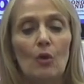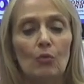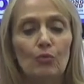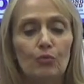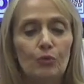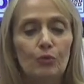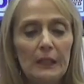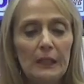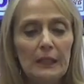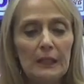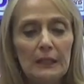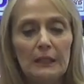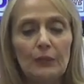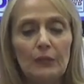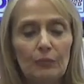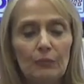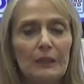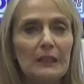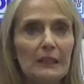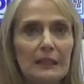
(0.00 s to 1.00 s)

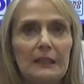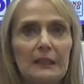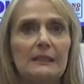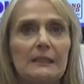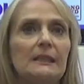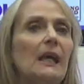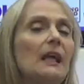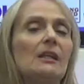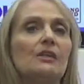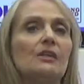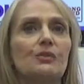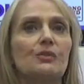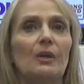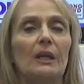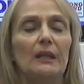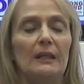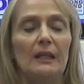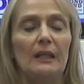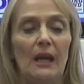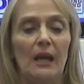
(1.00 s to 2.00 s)
really, really intense
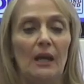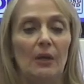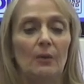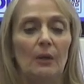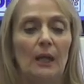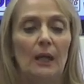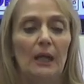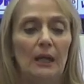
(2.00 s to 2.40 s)
right now.